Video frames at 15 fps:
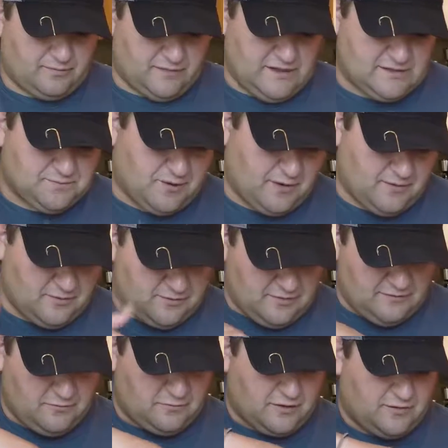This probably would
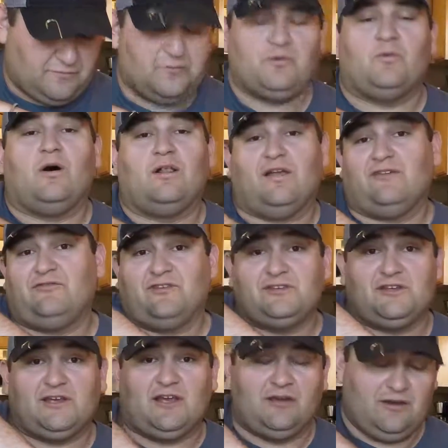even work for the walleye
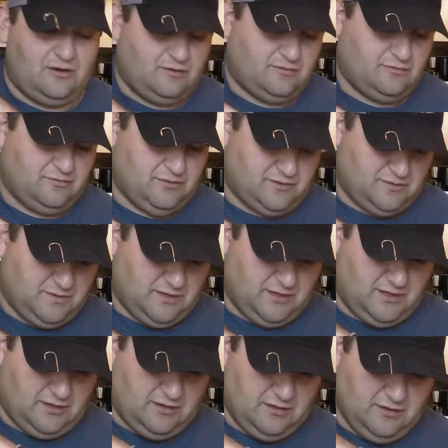fishing out here, which would be
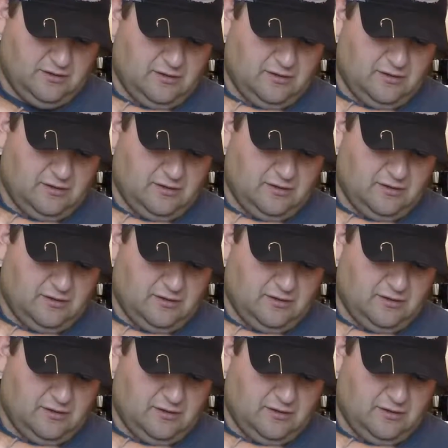neat.